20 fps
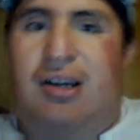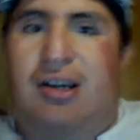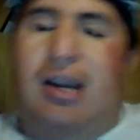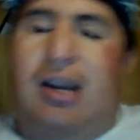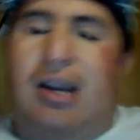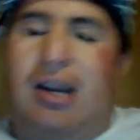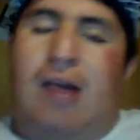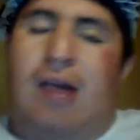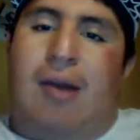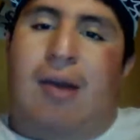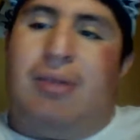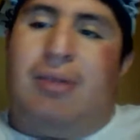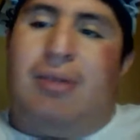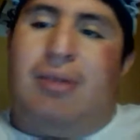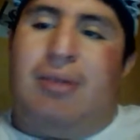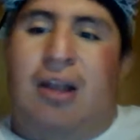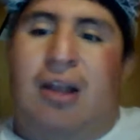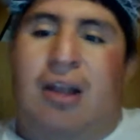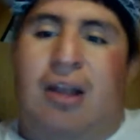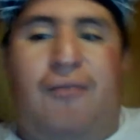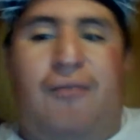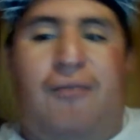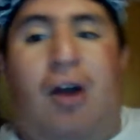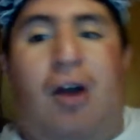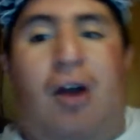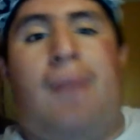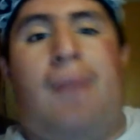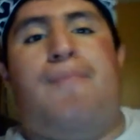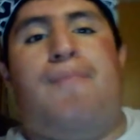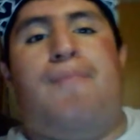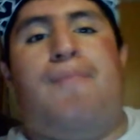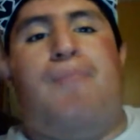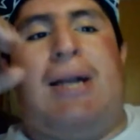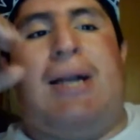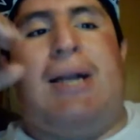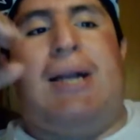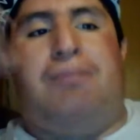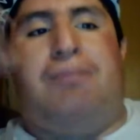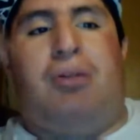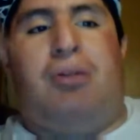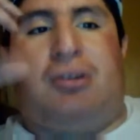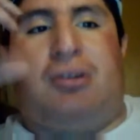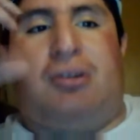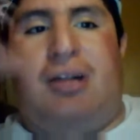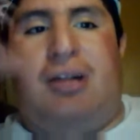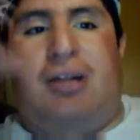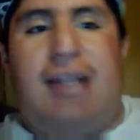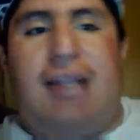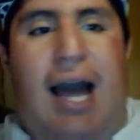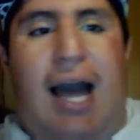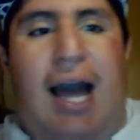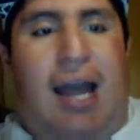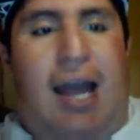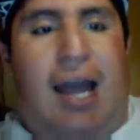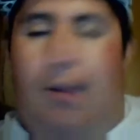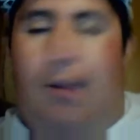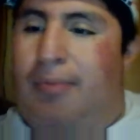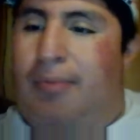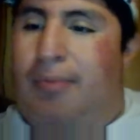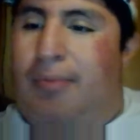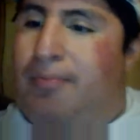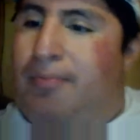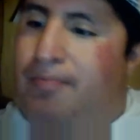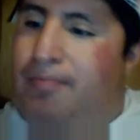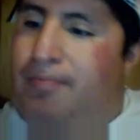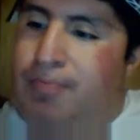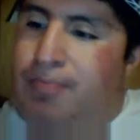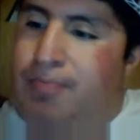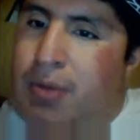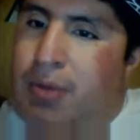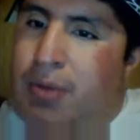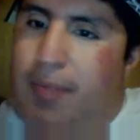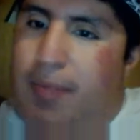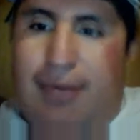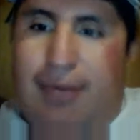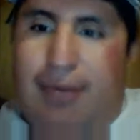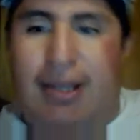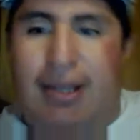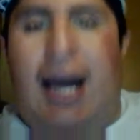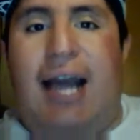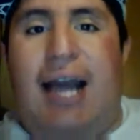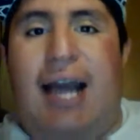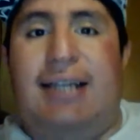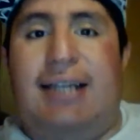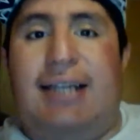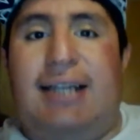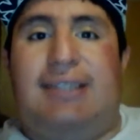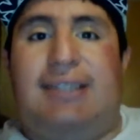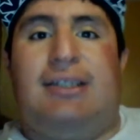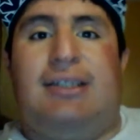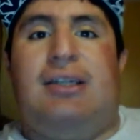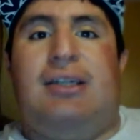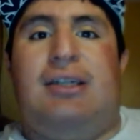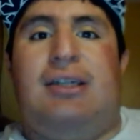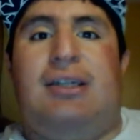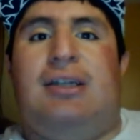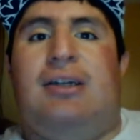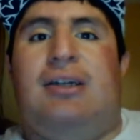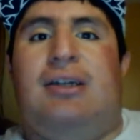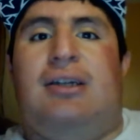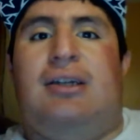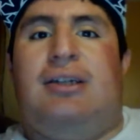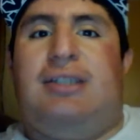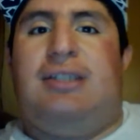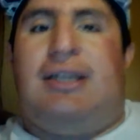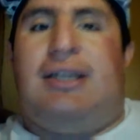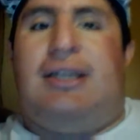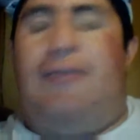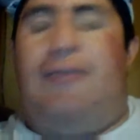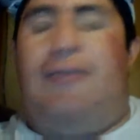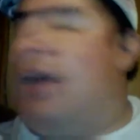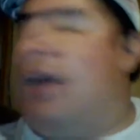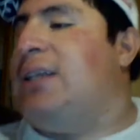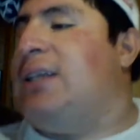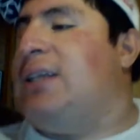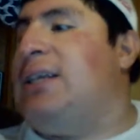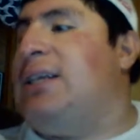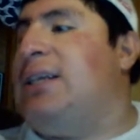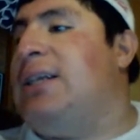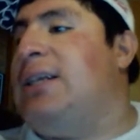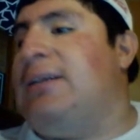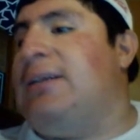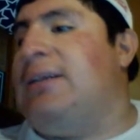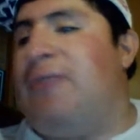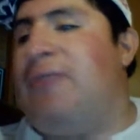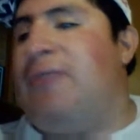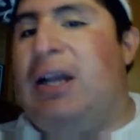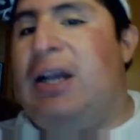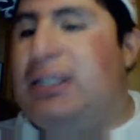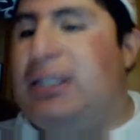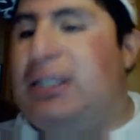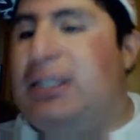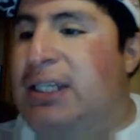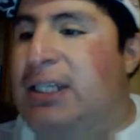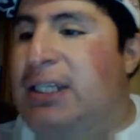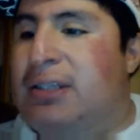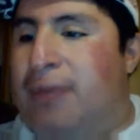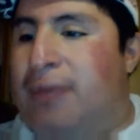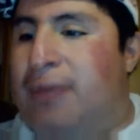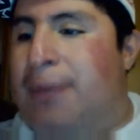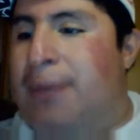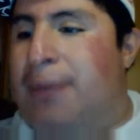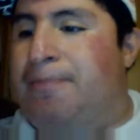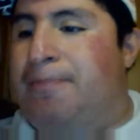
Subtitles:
And what happens in 94? Baseball's gonna die. Baseball dies. Stay in free agency, teach free agencies, right?